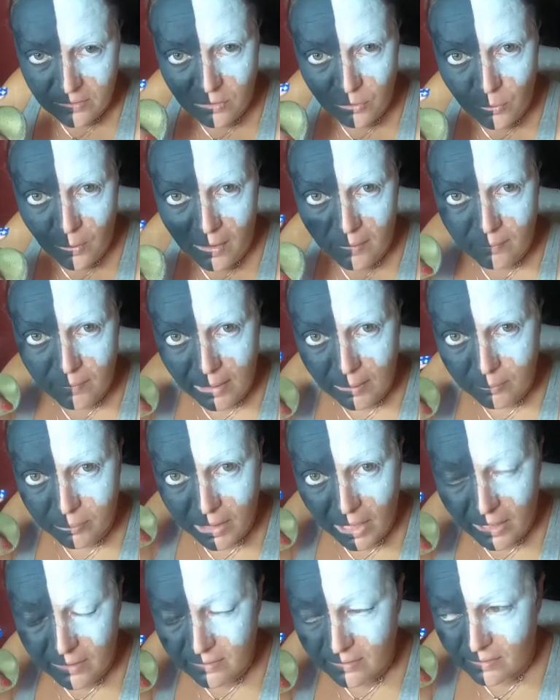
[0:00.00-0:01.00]
do have my
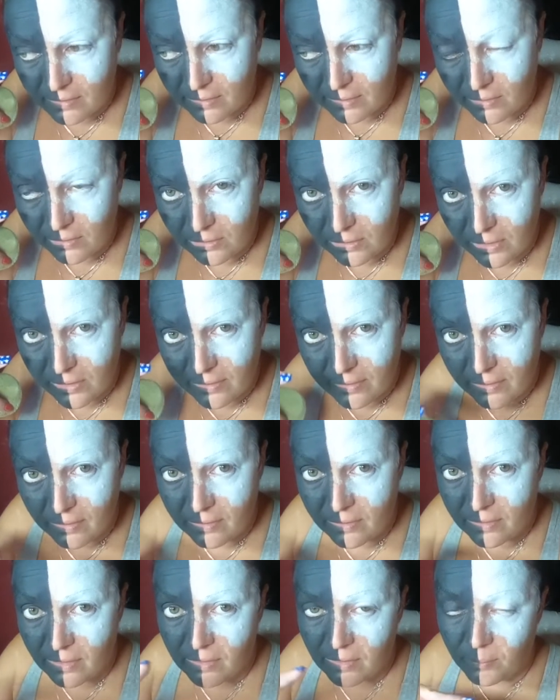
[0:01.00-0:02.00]
black sclera
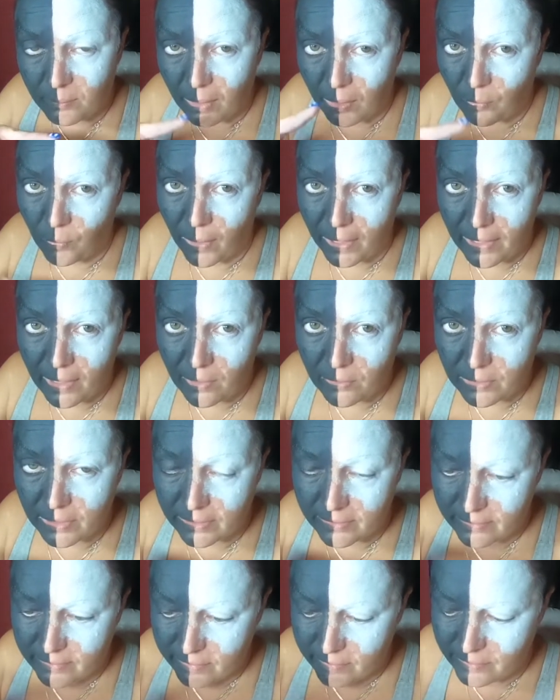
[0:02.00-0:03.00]
lenses and then my whiteout
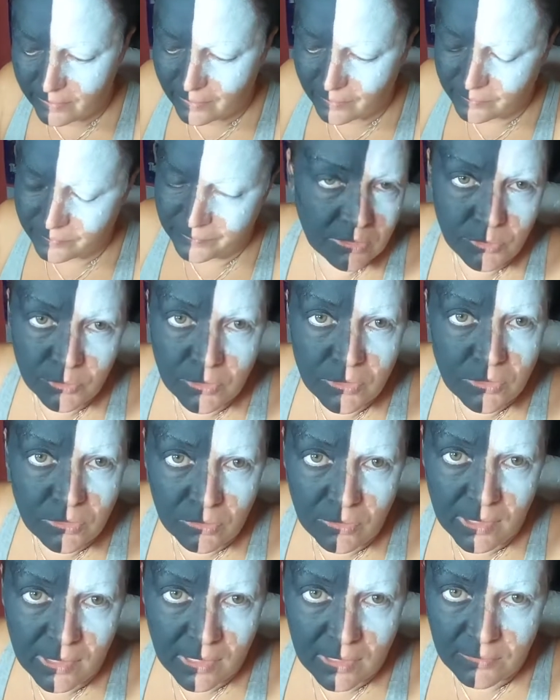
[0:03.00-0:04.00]
lenses. You could
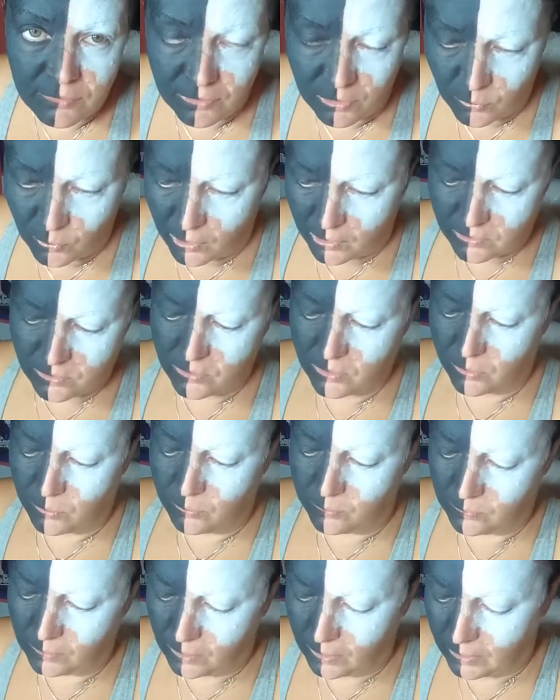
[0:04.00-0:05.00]
do that if you want
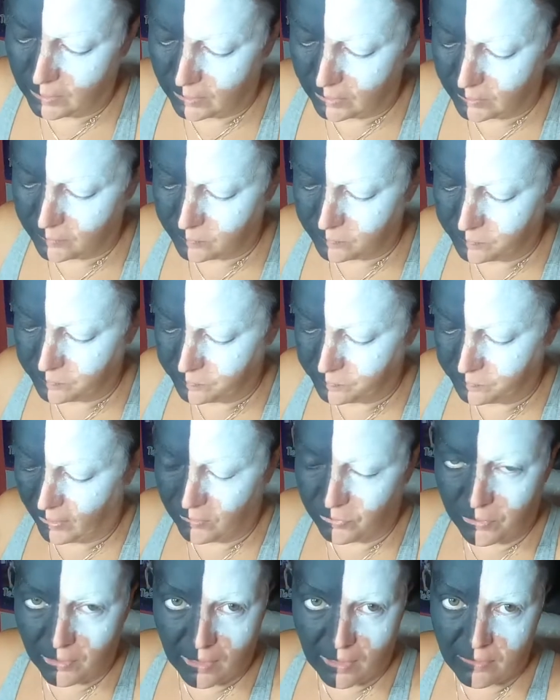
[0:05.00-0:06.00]
to, um,
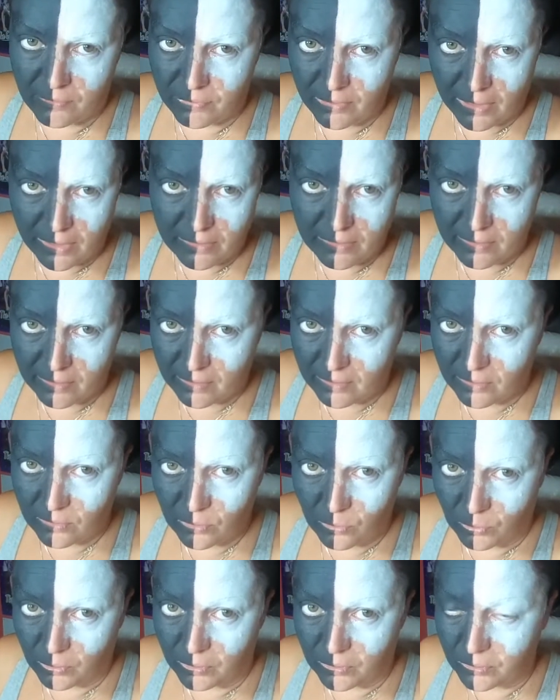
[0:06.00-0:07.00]
if you have
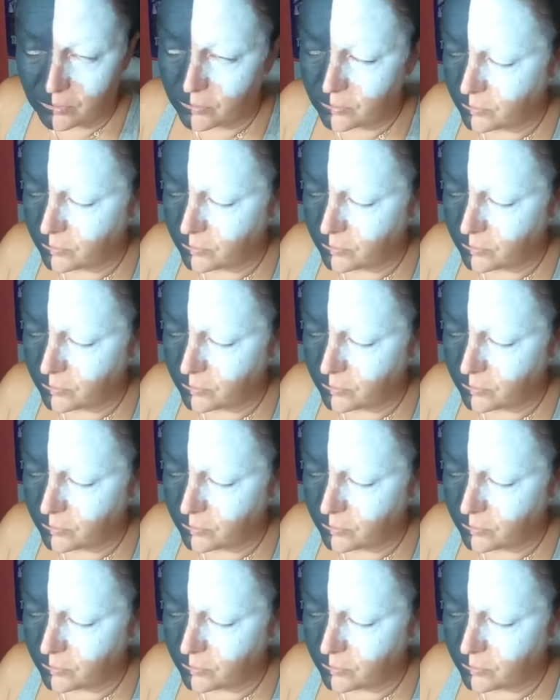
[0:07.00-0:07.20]
lenses or